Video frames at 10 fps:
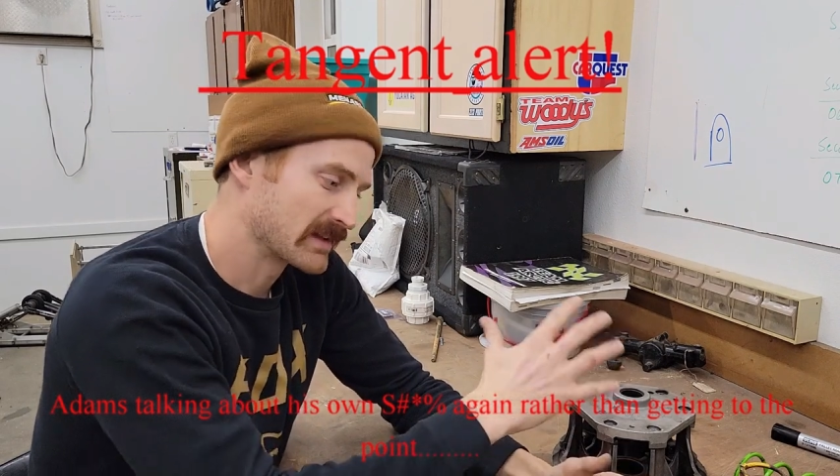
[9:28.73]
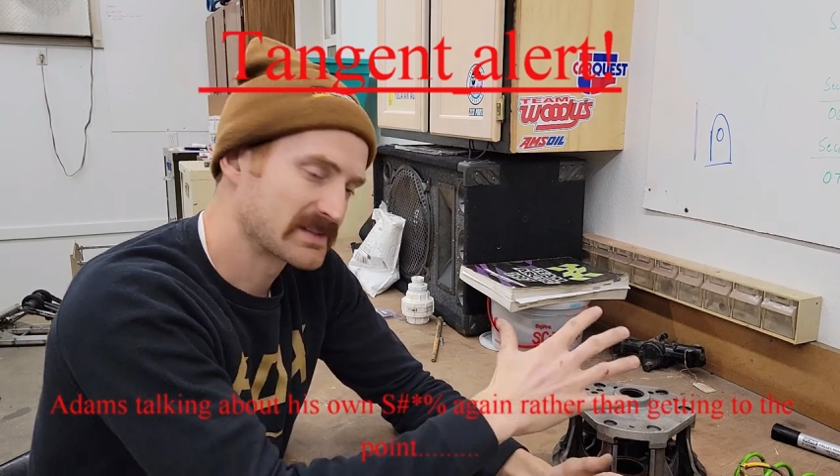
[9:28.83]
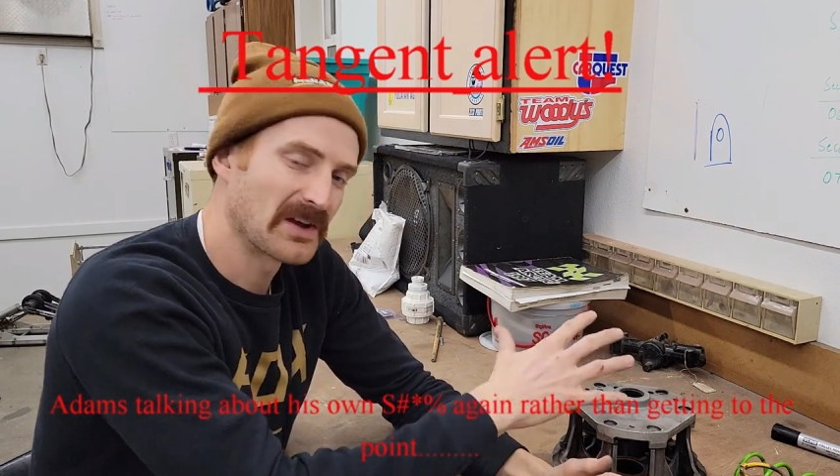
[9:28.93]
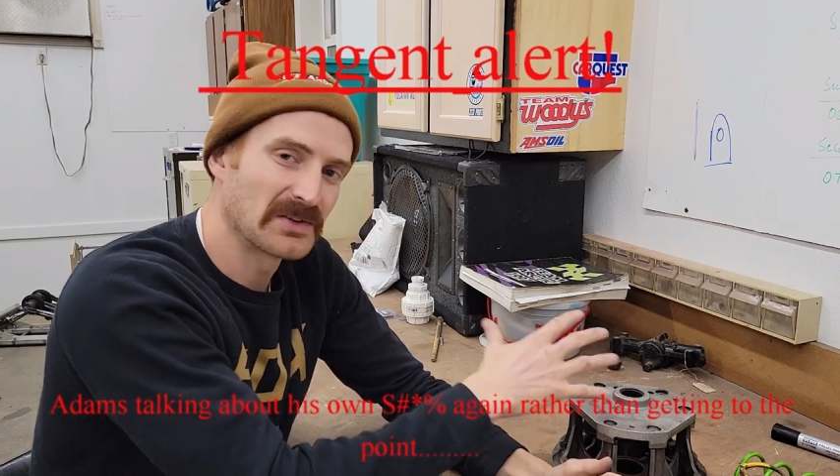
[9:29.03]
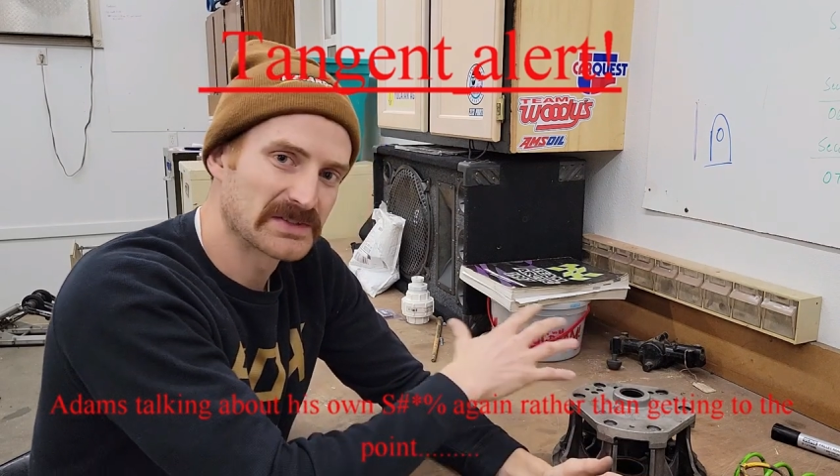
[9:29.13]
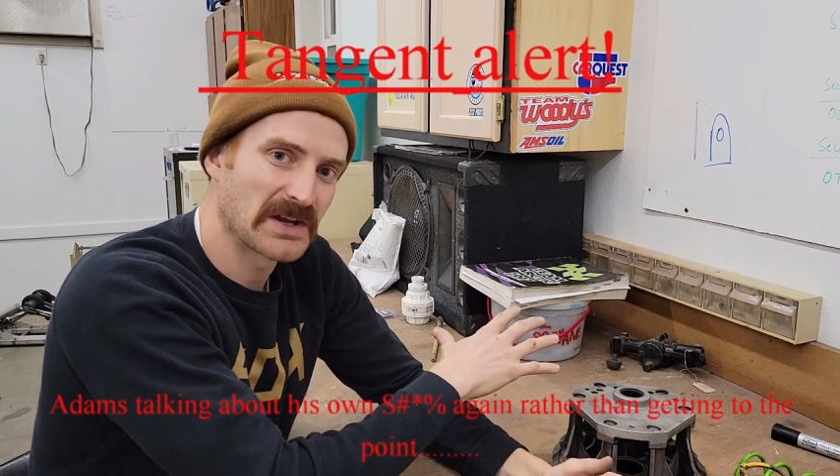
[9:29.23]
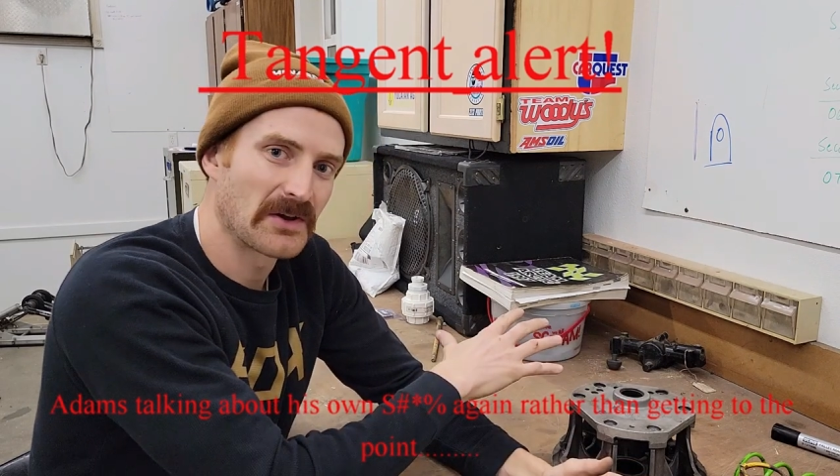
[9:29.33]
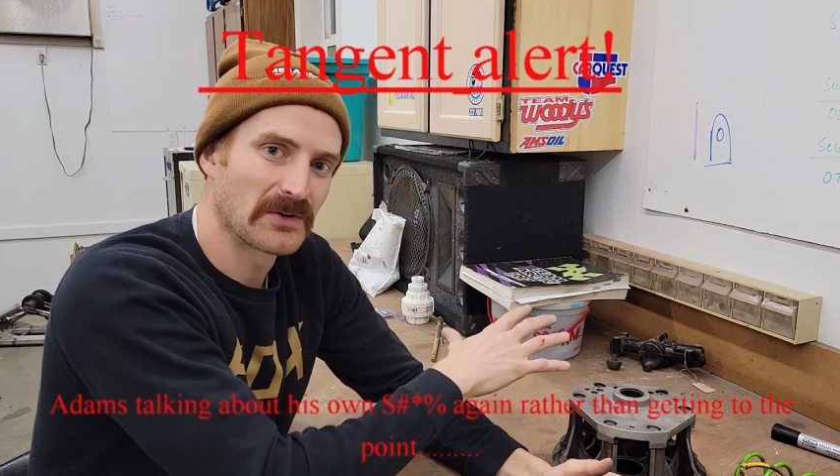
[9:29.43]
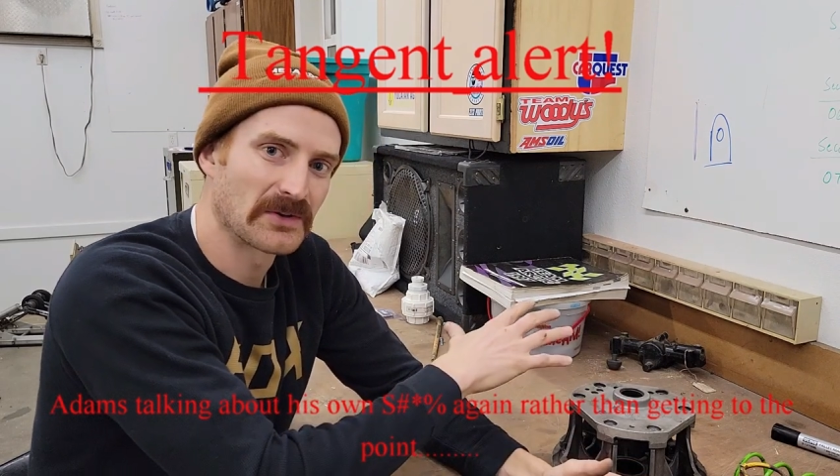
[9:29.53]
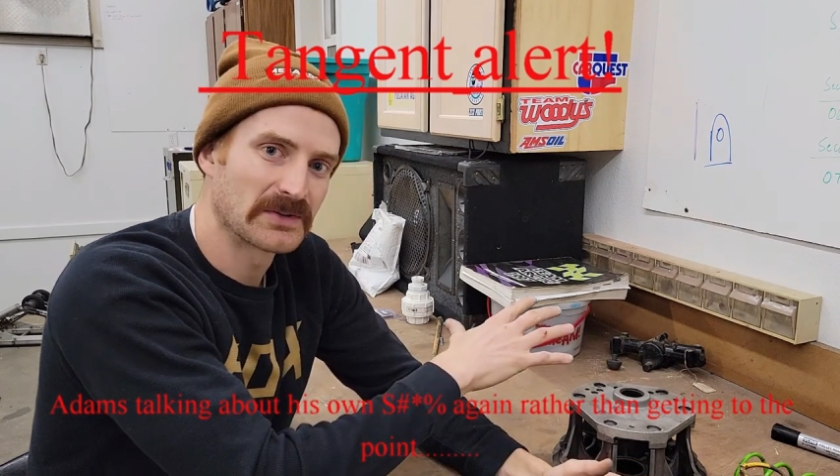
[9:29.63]
sounds
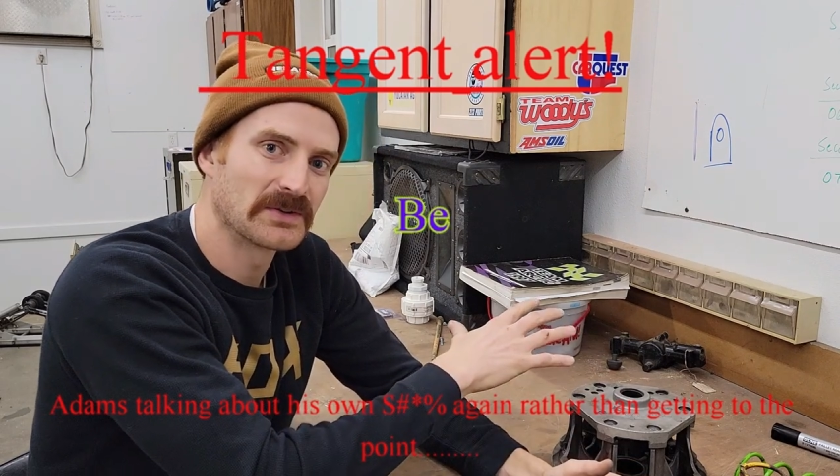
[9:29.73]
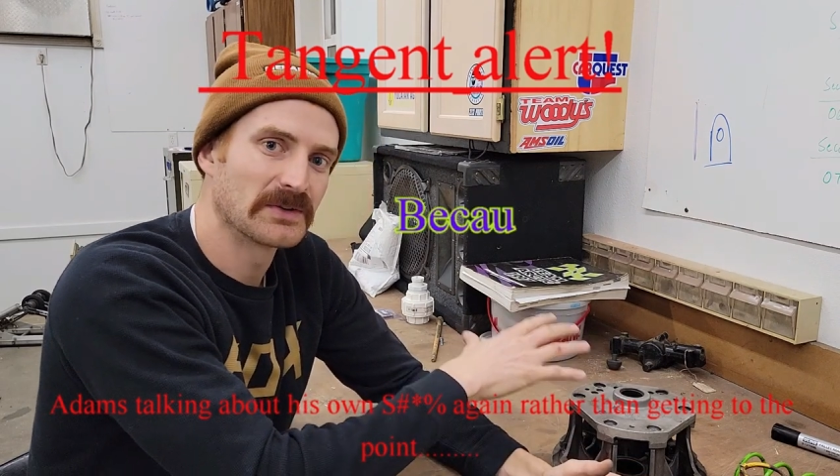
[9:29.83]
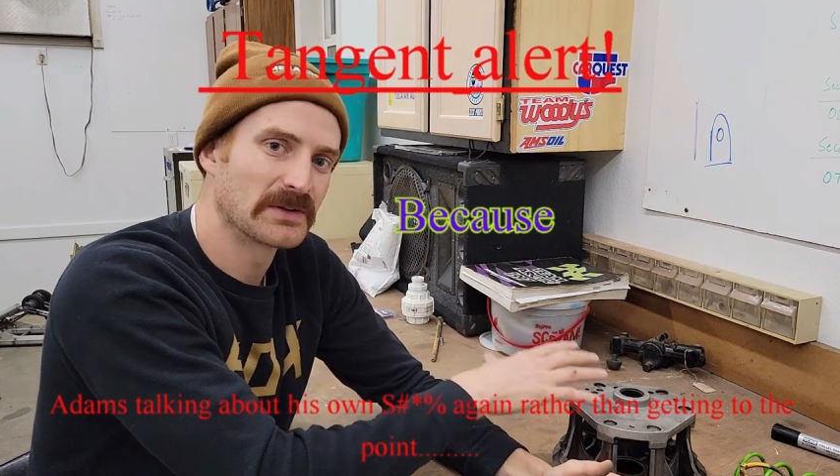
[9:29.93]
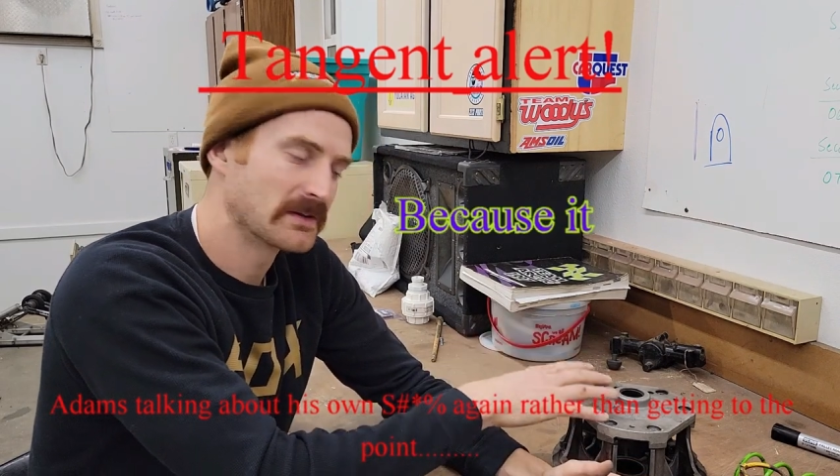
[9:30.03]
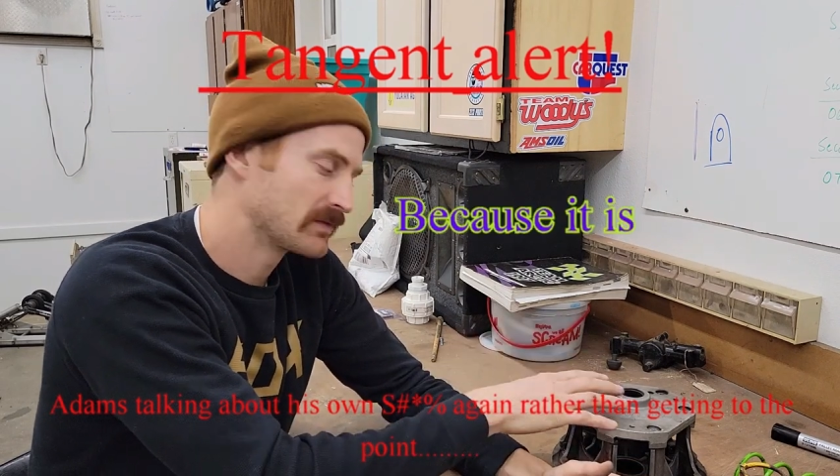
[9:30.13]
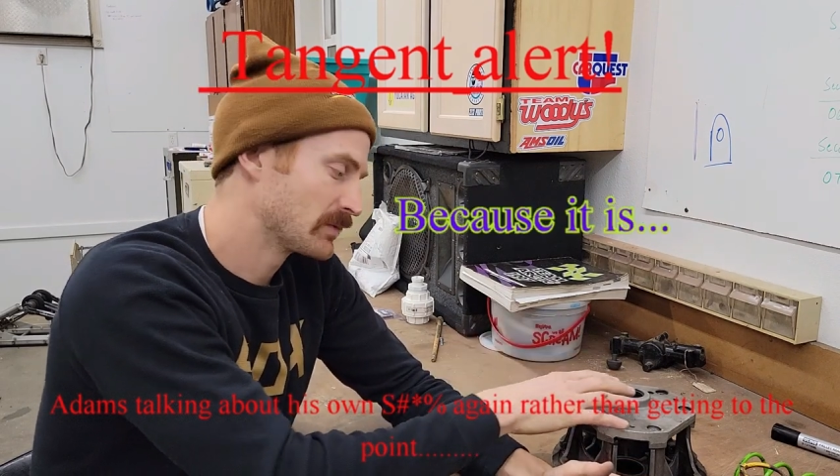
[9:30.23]
counterintuitive